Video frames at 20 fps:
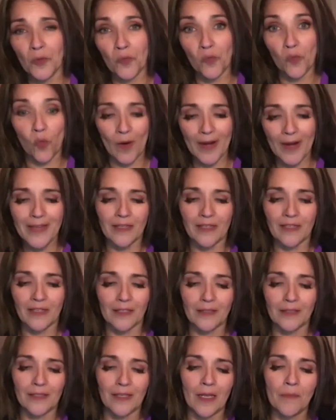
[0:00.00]
waking
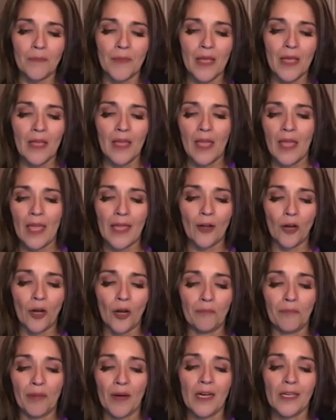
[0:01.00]
us up and
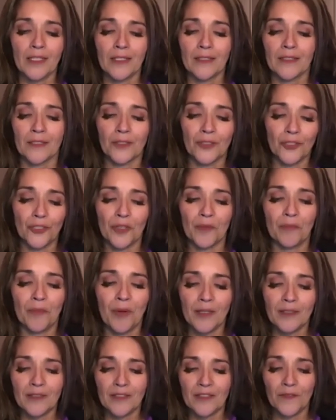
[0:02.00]
our bodies and certain
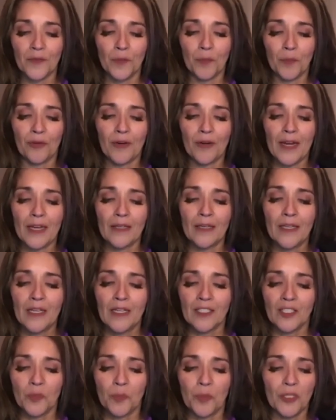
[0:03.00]
parts of the brain
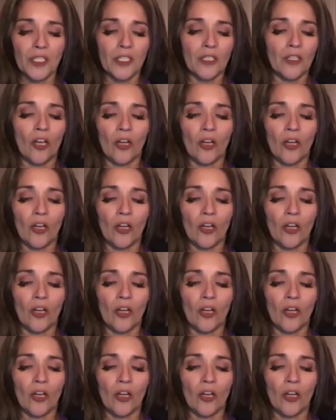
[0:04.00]
to put it,